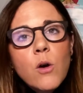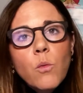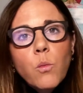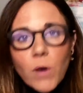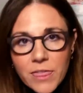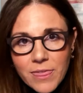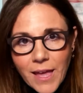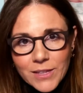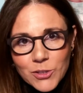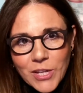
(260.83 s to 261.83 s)
with
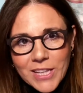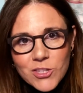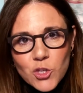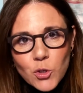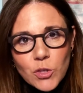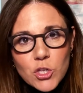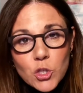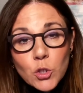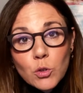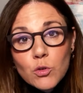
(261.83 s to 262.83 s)
that, to get students
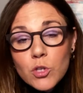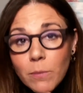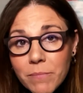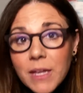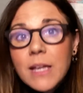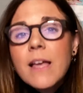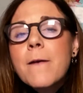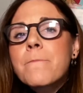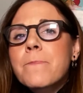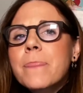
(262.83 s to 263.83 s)
to do something
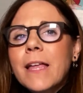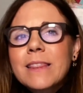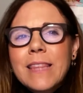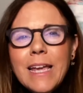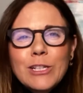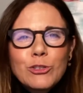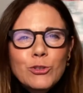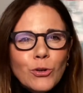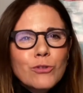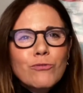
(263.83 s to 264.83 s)
that they
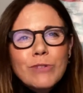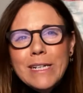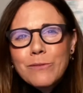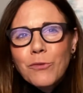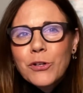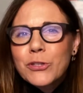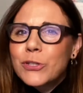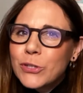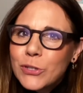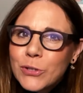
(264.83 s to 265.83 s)
don't really want to
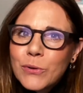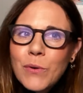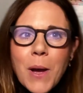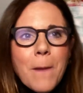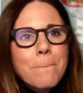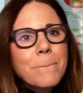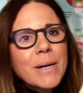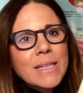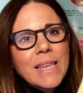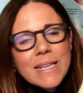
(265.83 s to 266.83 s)
do,
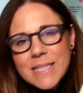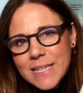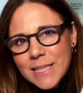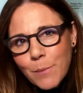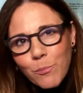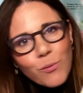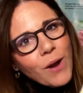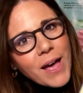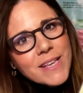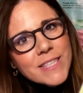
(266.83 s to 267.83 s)
but they see the
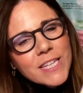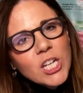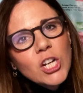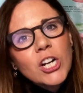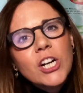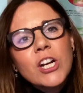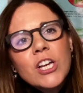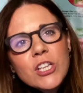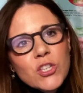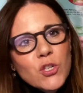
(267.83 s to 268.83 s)
prize here,
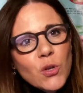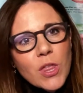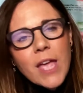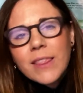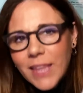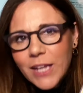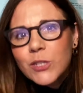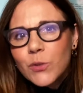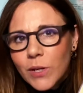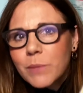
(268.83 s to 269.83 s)
so then they
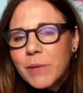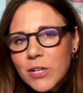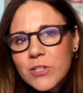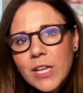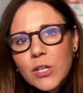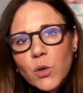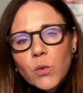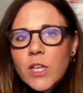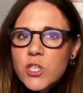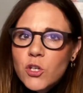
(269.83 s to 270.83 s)
do it because they know
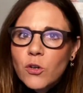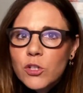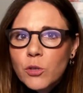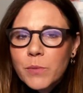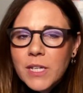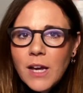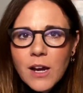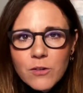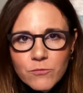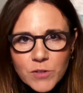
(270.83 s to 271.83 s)
that's going to be
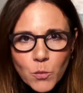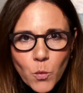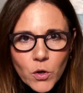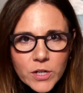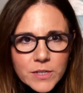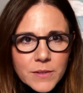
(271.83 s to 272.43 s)
a reward.